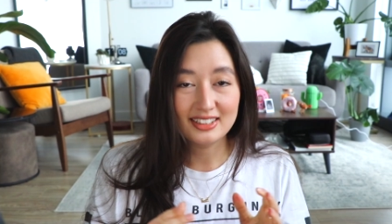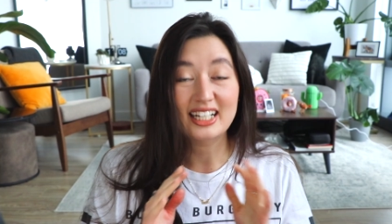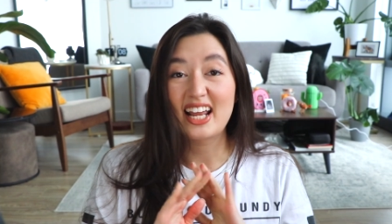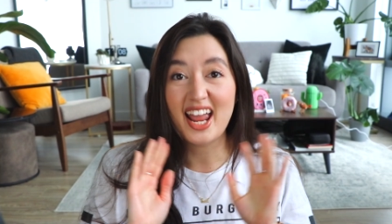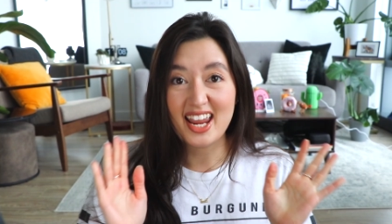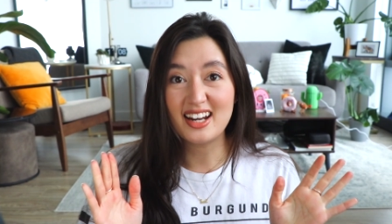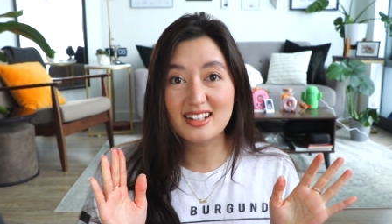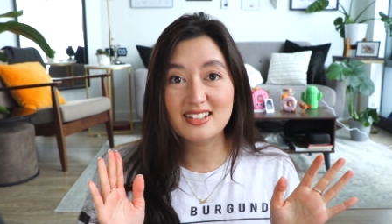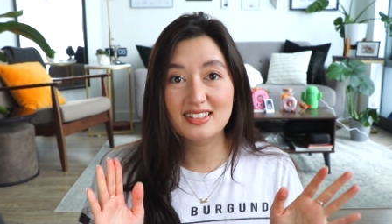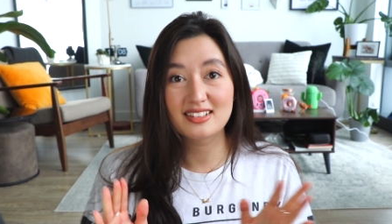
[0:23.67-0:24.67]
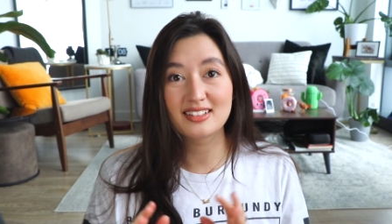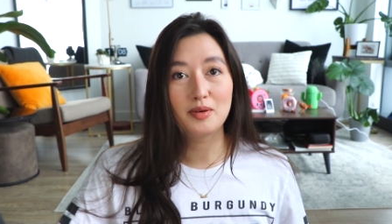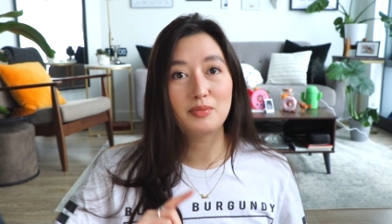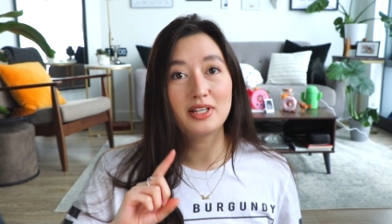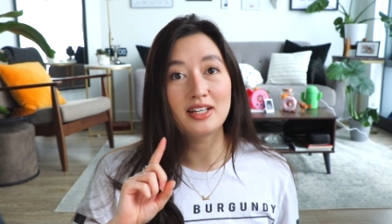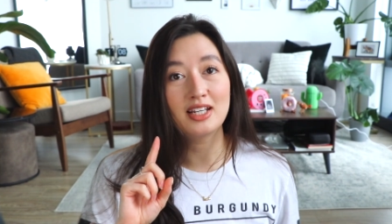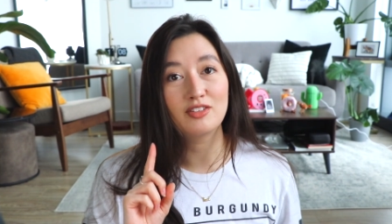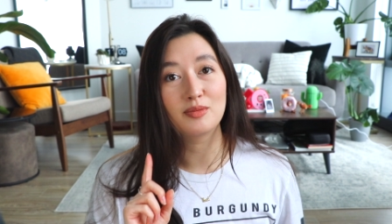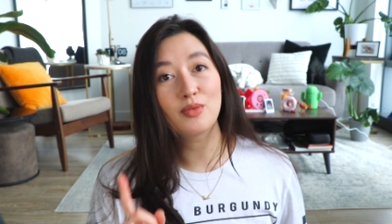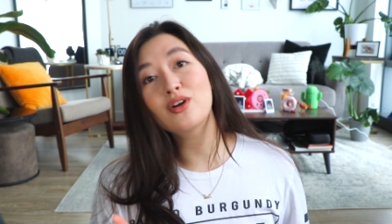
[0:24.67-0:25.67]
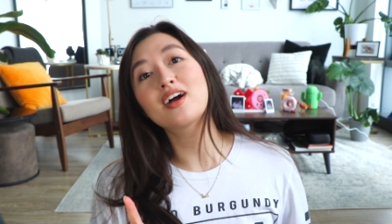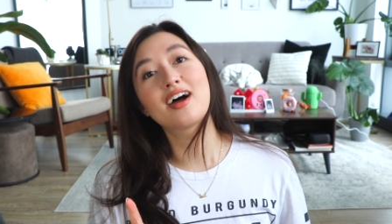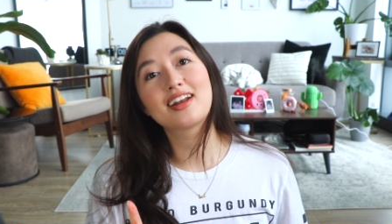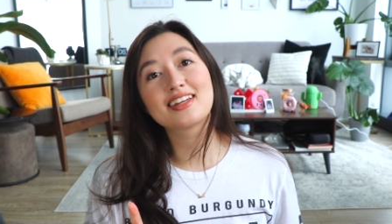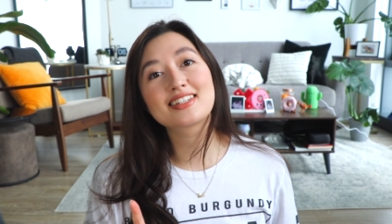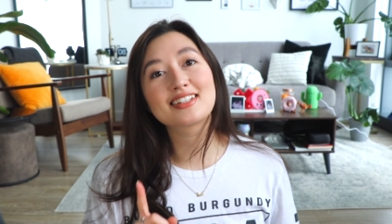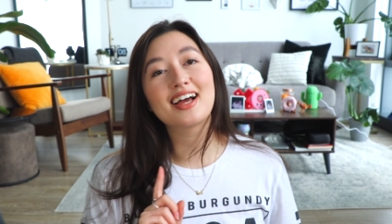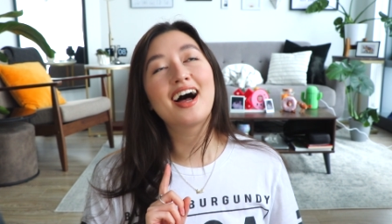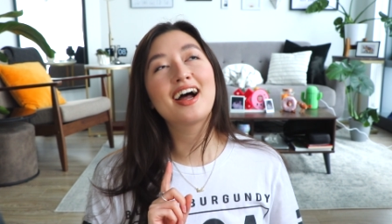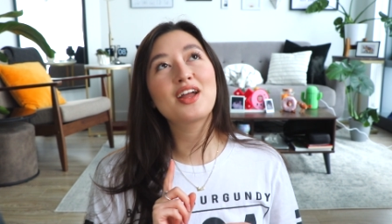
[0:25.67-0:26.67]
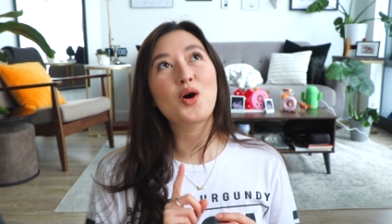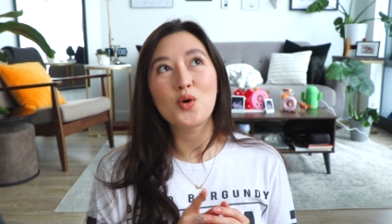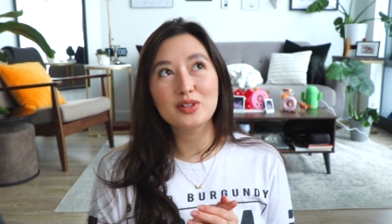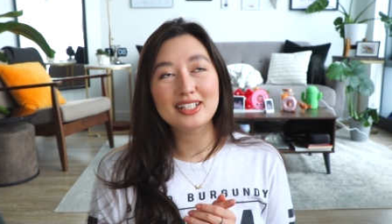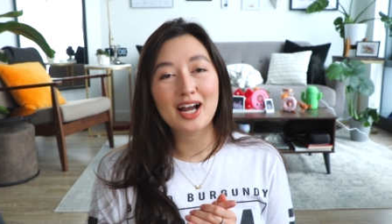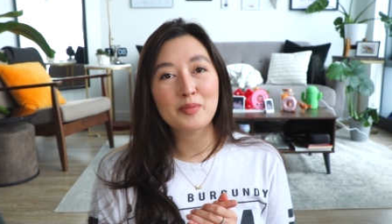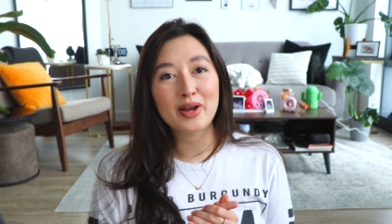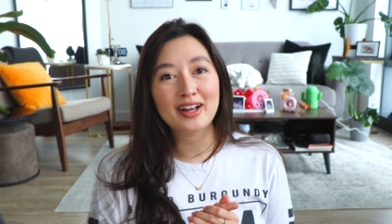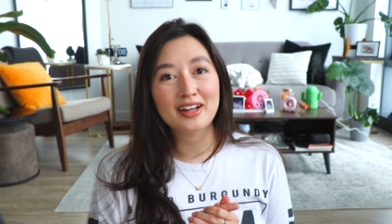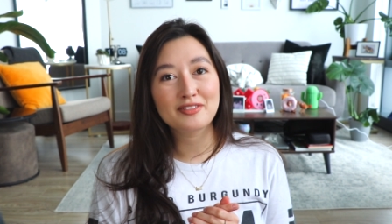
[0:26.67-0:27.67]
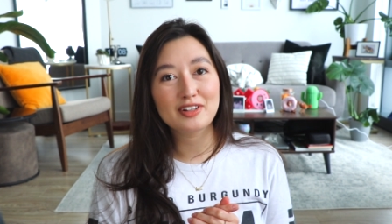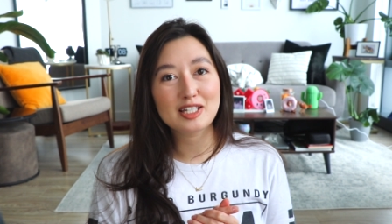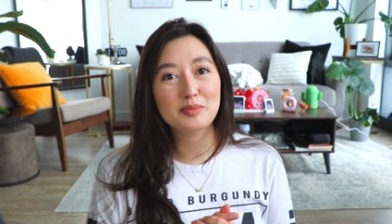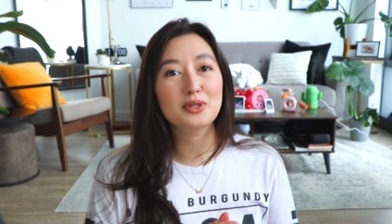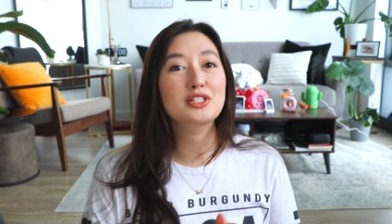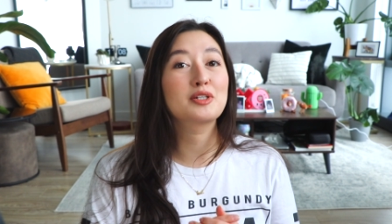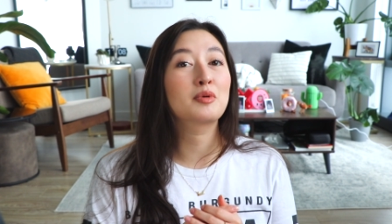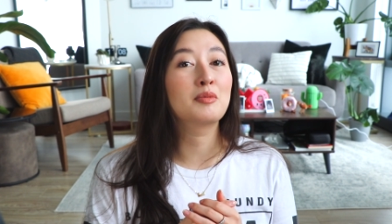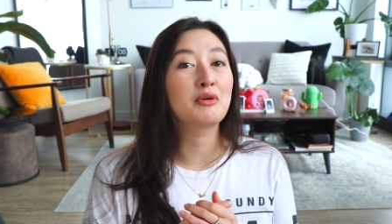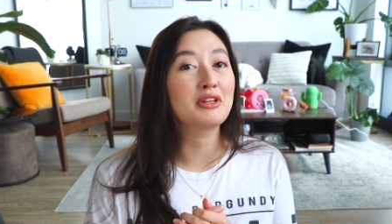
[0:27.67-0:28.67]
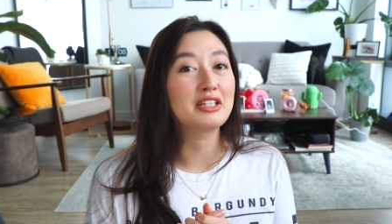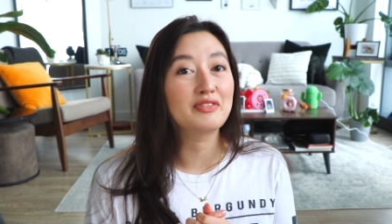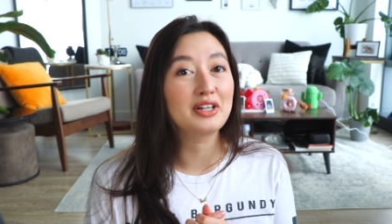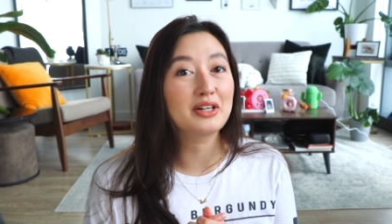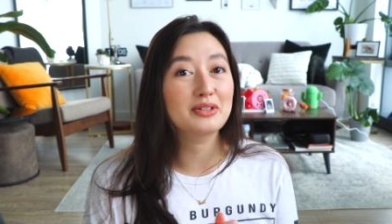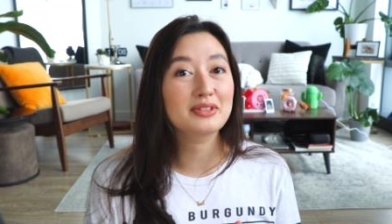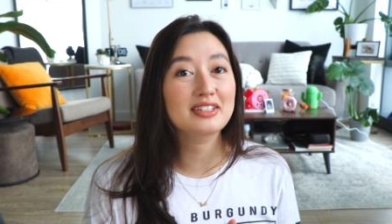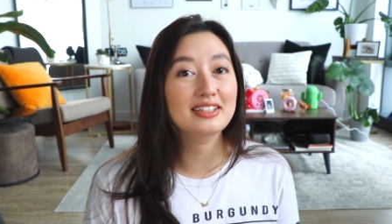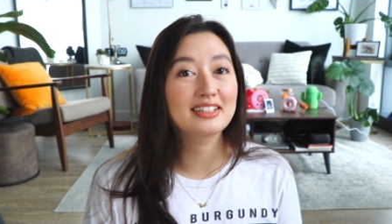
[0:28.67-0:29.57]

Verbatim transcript: Like, I hate it. Being even more honest, I only got back on Facebook to promote these videos.